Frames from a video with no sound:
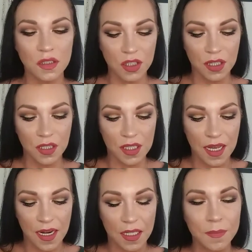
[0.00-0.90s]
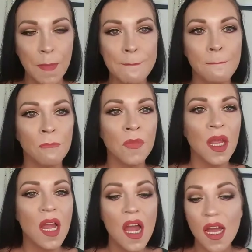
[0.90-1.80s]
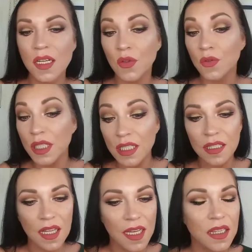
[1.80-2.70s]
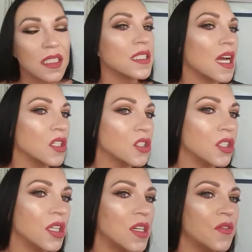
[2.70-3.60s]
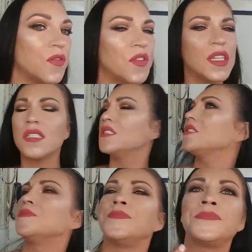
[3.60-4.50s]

good look at it. And I really like the texture. It feels